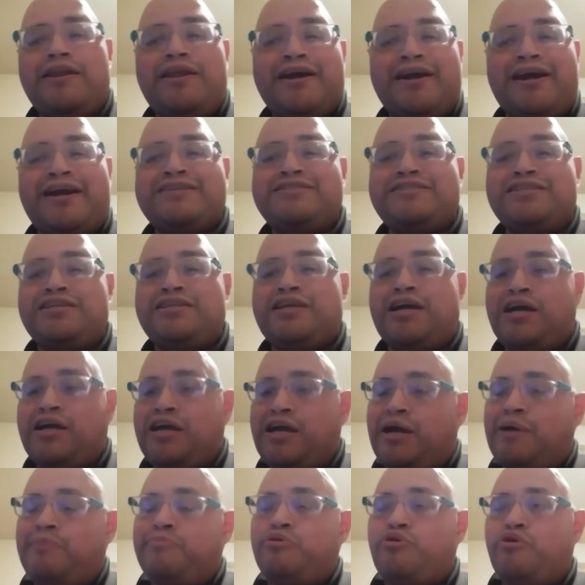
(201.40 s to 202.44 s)
Like I said, I
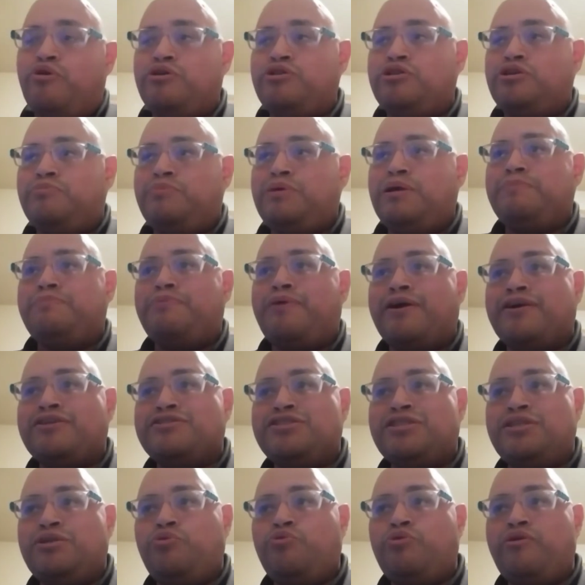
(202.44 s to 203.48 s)
am going to be
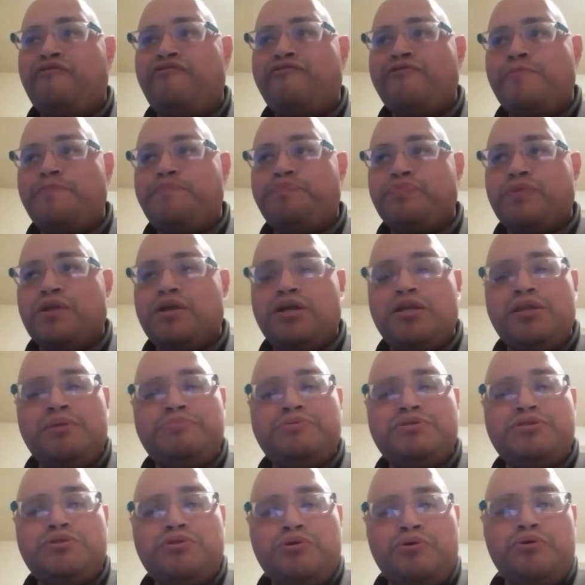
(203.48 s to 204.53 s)
practicing with
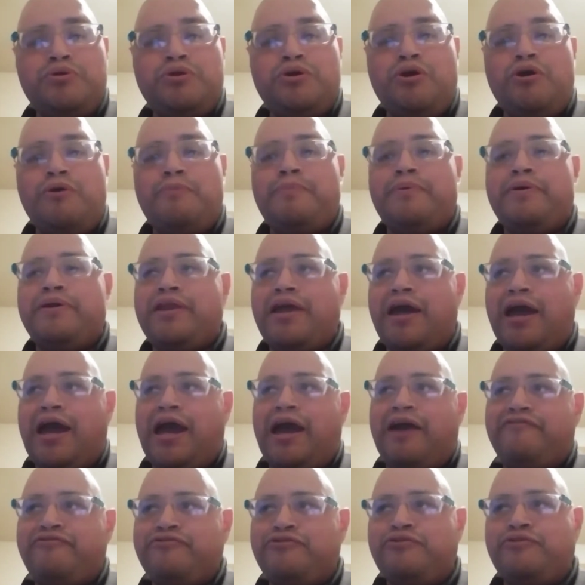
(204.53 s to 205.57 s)
Clip Studio, but
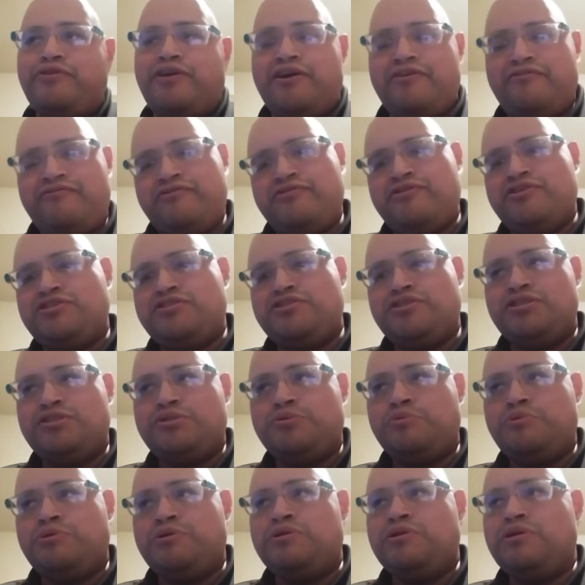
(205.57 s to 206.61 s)
after I finish
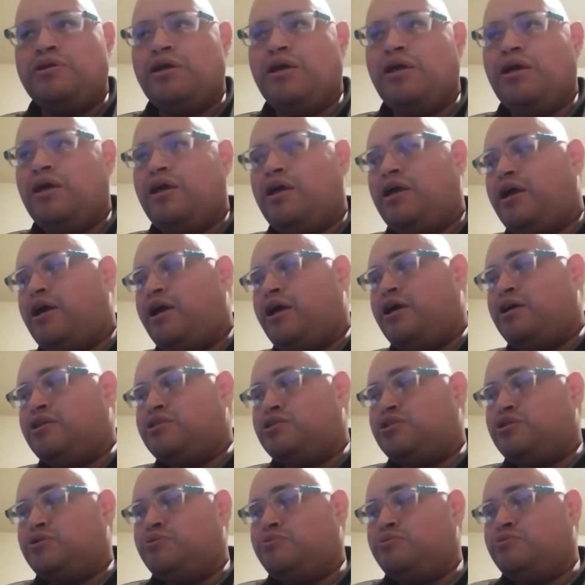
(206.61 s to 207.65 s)
this one,
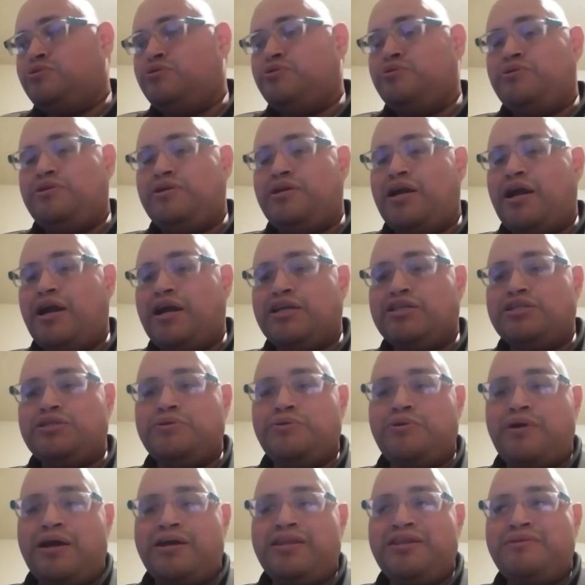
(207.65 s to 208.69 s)
and to do the
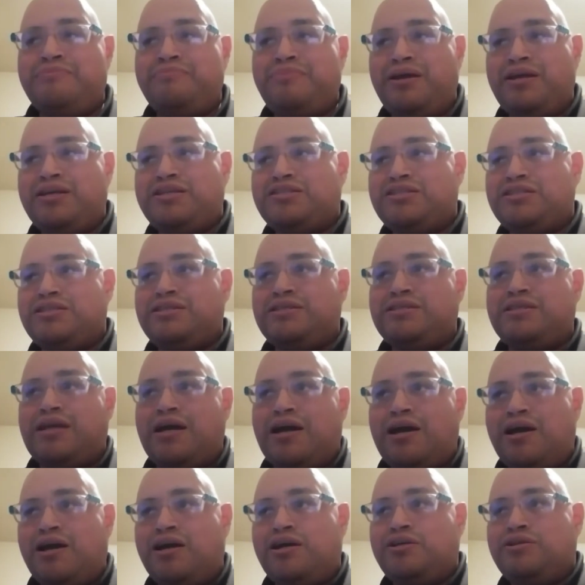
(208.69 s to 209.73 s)
actual animation,
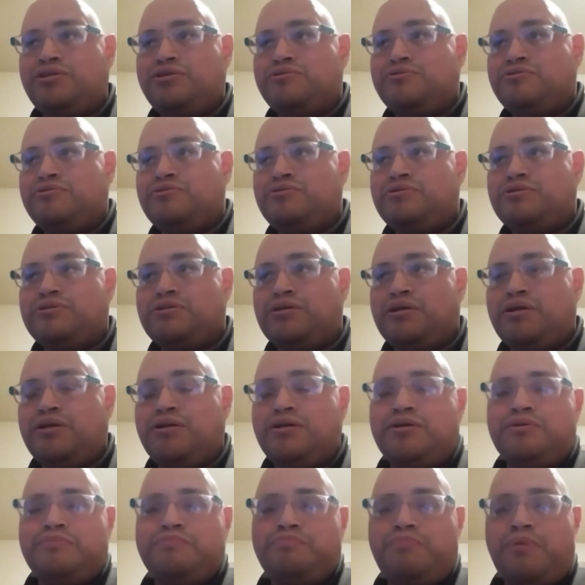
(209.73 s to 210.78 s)
I use
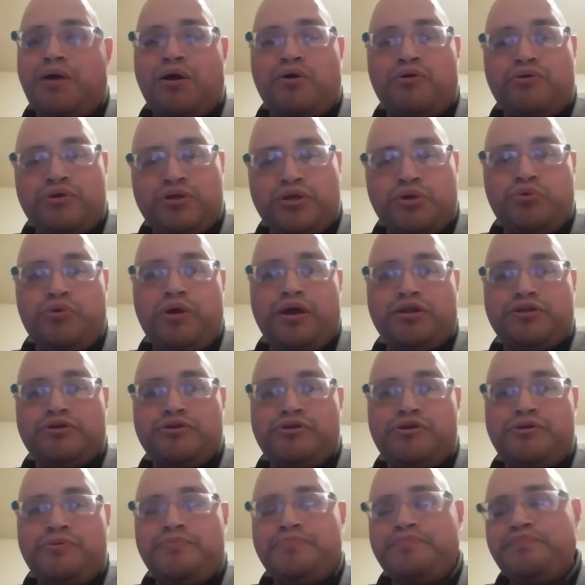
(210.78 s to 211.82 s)
Power
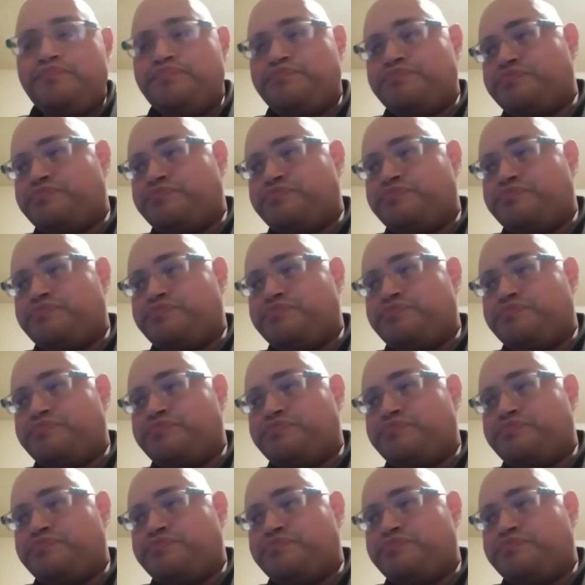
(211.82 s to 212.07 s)
Director,